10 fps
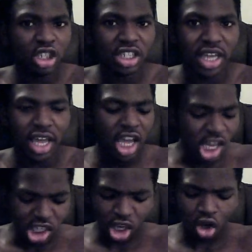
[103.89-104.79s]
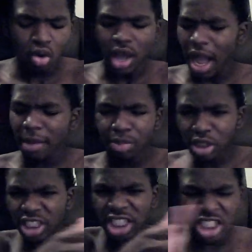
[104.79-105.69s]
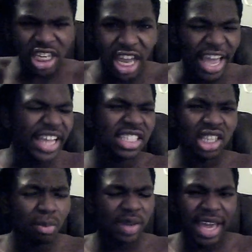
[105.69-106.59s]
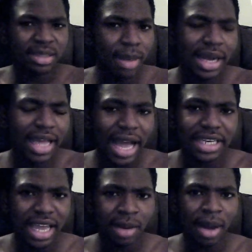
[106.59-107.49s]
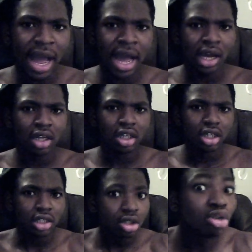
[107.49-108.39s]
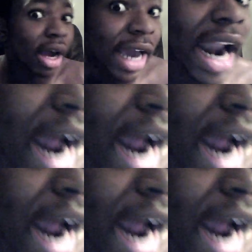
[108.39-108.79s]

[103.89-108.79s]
So I'm pushing shit, and some catch my goddamn eye. You know I got an eye,